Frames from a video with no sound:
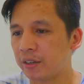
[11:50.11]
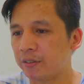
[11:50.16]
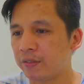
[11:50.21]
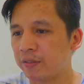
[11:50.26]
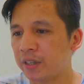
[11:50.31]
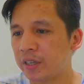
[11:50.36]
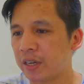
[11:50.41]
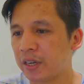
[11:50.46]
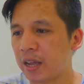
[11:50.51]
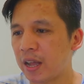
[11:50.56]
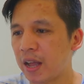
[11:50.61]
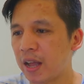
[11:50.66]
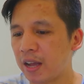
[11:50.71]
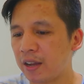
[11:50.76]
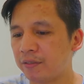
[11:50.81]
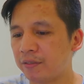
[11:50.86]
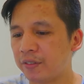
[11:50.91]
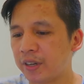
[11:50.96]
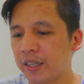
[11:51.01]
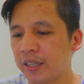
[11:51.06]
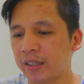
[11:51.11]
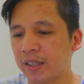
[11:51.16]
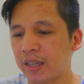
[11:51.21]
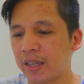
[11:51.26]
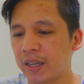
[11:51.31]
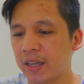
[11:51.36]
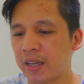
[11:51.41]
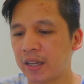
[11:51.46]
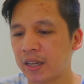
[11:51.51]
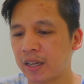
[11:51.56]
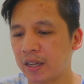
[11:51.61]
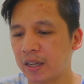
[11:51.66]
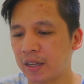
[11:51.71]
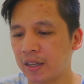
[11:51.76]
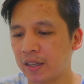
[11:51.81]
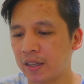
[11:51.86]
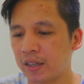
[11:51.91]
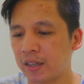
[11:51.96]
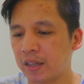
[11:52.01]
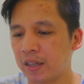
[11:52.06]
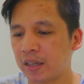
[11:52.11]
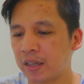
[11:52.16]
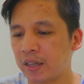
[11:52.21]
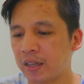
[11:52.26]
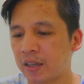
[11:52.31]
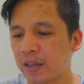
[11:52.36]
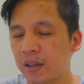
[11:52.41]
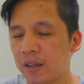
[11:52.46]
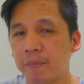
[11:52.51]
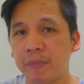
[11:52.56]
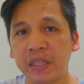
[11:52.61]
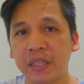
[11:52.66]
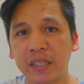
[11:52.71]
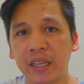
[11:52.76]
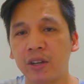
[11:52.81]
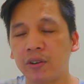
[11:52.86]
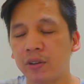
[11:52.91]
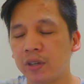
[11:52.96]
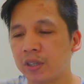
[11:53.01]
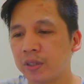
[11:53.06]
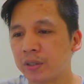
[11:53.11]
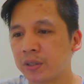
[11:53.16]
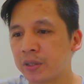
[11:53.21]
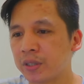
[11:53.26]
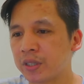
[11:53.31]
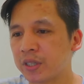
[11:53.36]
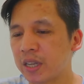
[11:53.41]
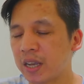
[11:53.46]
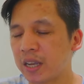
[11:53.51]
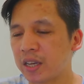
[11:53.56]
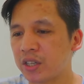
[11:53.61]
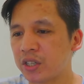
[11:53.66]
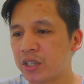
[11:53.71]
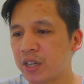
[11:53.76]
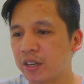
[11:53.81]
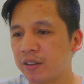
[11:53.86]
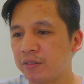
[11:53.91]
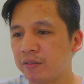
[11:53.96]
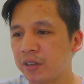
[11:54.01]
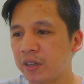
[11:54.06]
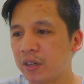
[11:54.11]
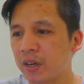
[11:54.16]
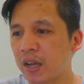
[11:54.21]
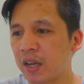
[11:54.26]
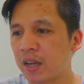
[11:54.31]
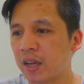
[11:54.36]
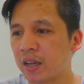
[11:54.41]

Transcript: even have that medical load, and she even